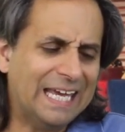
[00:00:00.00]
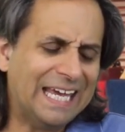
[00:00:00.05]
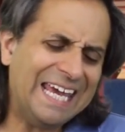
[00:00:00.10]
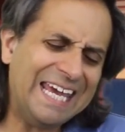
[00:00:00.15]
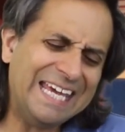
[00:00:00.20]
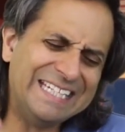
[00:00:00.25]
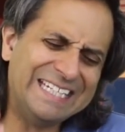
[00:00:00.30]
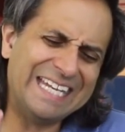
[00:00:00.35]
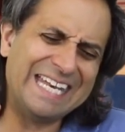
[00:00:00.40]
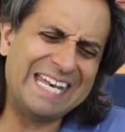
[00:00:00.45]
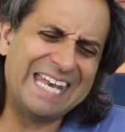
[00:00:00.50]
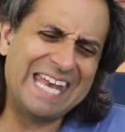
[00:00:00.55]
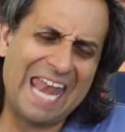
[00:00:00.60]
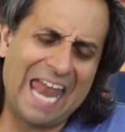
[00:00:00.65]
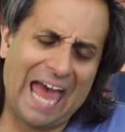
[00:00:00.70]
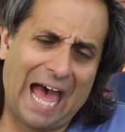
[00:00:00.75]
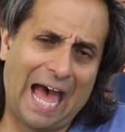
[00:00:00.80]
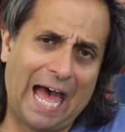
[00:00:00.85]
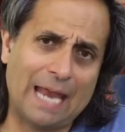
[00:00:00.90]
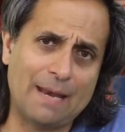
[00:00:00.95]
he did
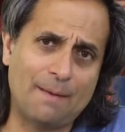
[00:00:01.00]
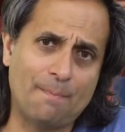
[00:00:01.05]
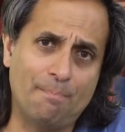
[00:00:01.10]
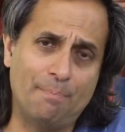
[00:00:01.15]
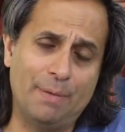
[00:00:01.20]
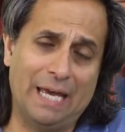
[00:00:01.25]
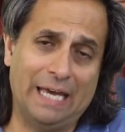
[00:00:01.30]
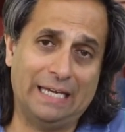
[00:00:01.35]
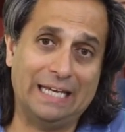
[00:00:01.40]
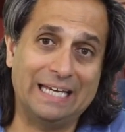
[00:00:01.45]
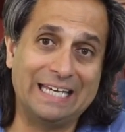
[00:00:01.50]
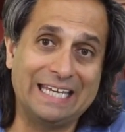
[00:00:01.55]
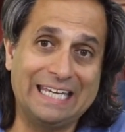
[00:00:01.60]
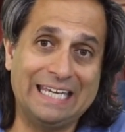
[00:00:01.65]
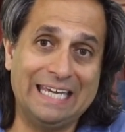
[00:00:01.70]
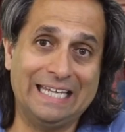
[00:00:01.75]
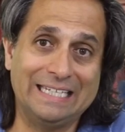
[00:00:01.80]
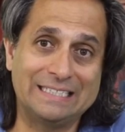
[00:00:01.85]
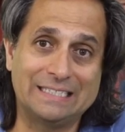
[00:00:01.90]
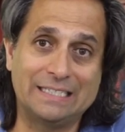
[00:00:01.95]
not bet
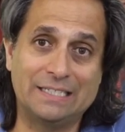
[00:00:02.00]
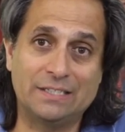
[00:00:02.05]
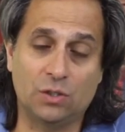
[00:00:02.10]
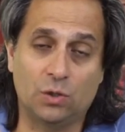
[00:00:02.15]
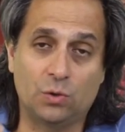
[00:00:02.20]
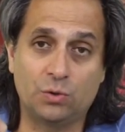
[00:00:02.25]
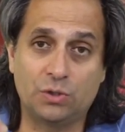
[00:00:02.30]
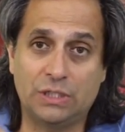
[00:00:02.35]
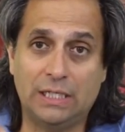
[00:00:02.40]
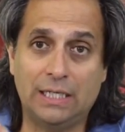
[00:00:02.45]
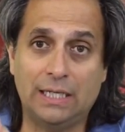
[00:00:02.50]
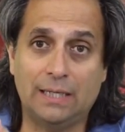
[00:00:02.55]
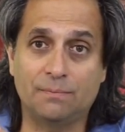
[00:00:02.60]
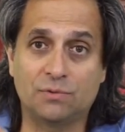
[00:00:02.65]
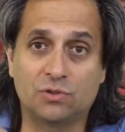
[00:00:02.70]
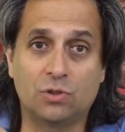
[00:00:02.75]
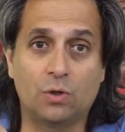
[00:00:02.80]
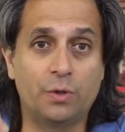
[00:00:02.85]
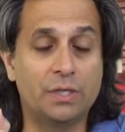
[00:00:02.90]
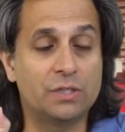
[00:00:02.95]
against his own
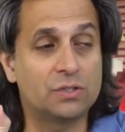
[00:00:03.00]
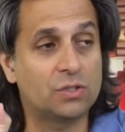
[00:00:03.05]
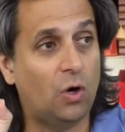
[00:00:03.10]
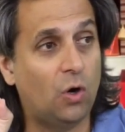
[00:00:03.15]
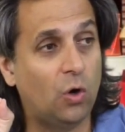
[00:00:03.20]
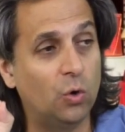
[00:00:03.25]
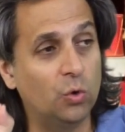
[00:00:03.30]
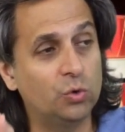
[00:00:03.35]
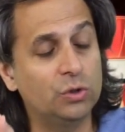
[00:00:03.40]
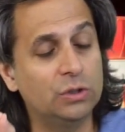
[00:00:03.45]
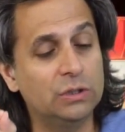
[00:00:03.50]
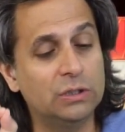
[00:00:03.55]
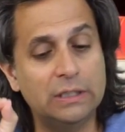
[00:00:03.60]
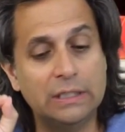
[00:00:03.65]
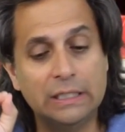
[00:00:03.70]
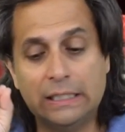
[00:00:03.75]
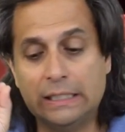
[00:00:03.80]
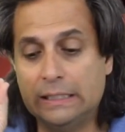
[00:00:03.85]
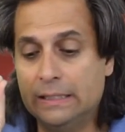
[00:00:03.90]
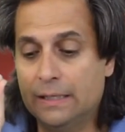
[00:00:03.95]
team. So his
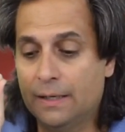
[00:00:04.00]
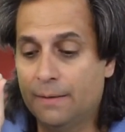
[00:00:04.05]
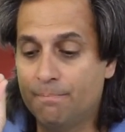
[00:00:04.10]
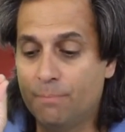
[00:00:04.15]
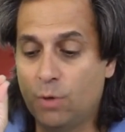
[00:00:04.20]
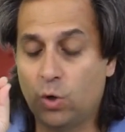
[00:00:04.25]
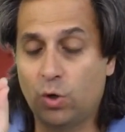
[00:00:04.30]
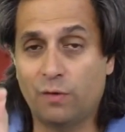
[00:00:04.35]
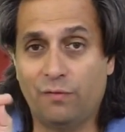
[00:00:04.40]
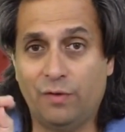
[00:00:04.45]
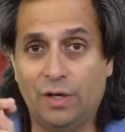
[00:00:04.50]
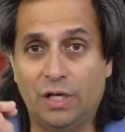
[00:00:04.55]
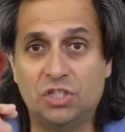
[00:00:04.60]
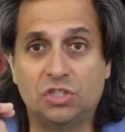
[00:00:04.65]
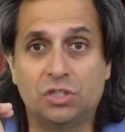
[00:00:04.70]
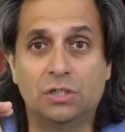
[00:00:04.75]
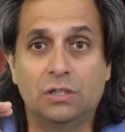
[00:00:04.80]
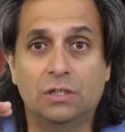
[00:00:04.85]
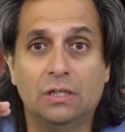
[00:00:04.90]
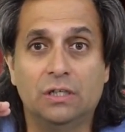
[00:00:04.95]
only
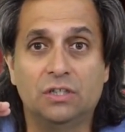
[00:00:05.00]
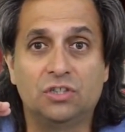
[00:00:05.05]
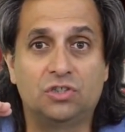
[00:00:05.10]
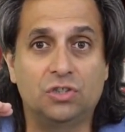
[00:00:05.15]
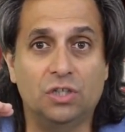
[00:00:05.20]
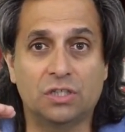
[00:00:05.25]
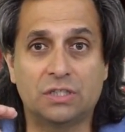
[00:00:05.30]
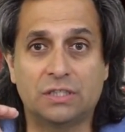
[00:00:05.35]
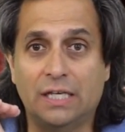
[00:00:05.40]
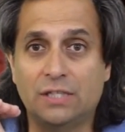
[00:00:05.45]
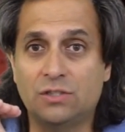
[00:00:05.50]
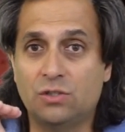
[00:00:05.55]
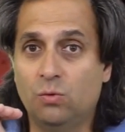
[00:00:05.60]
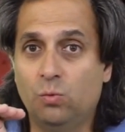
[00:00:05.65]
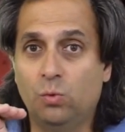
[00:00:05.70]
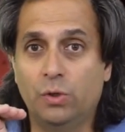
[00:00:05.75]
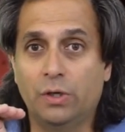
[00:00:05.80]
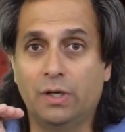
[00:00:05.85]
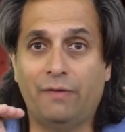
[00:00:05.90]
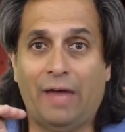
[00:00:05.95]
motivation, just as it
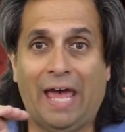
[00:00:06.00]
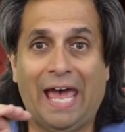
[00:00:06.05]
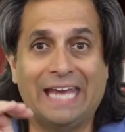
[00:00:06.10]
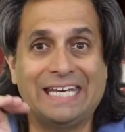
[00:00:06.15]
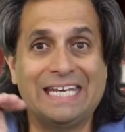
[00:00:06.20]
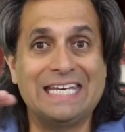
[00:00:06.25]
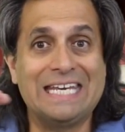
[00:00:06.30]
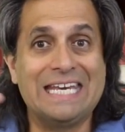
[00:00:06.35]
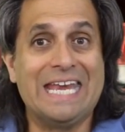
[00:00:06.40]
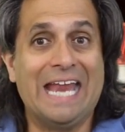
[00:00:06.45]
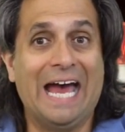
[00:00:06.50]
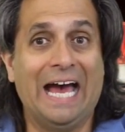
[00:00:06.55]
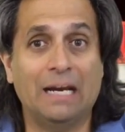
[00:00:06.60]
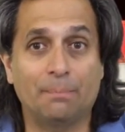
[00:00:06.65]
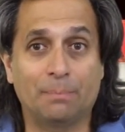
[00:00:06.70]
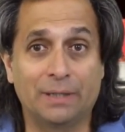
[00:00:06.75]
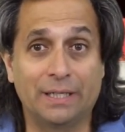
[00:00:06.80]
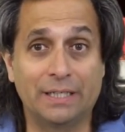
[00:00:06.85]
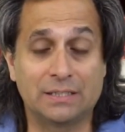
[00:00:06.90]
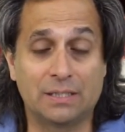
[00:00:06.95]
would have had he
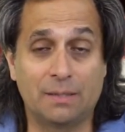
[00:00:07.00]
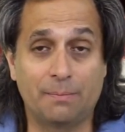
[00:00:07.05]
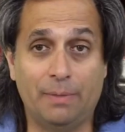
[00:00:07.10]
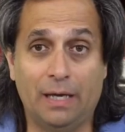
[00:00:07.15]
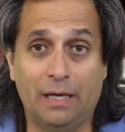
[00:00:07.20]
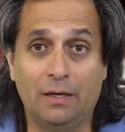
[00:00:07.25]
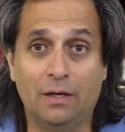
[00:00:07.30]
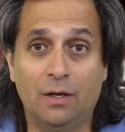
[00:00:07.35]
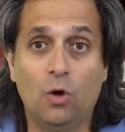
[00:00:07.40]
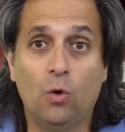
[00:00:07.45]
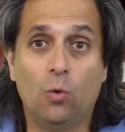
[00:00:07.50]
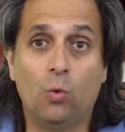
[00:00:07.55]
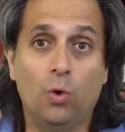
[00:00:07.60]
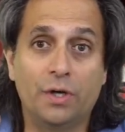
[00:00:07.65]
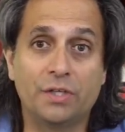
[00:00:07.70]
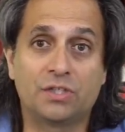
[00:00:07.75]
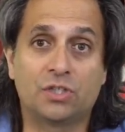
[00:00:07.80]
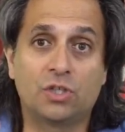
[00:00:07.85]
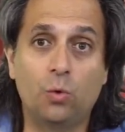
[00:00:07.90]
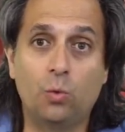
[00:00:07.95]
not placed a bet,
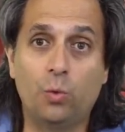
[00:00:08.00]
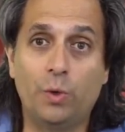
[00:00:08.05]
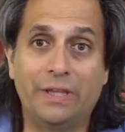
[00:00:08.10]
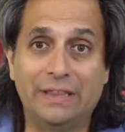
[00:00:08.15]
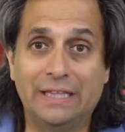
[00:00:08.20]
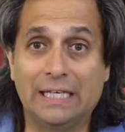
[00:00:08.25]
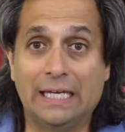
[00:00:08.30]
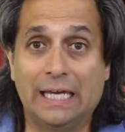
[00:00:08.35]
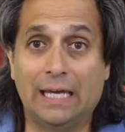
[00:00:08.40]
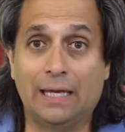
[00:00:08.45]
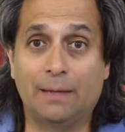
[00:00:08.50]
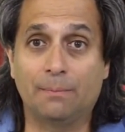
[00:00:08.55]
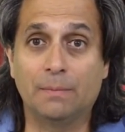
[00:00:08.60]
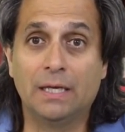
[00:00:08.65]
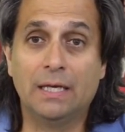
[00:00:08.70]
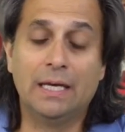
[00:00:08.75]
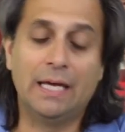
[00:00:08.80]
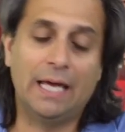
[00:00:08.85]
was to win the game.